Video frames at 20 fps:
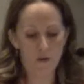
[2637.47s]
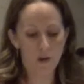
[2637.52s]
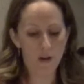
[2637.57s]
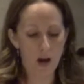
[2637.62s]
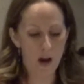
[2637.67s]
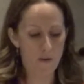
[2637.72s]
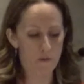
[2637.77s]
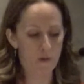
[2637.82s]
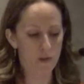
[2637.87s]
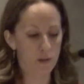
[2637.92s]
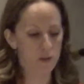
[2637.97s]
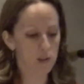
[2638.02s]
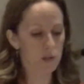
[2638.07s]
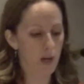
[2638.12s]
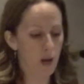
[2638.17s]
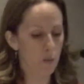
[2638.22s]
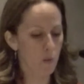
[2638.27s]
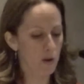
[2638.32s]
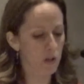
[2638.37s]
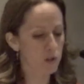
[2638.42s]
our conference,
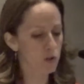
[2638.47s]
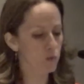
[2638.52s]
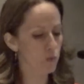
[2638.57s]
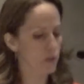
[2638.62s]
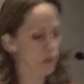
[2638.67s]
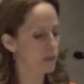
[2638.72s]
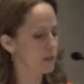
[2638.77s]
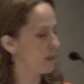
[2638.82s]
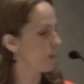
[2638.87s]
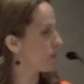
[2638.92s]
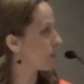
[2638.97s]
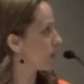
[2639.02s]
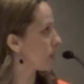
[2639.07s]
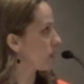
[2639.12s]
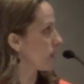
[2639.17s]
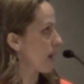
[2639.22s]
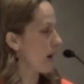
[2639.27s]
I wanted to read something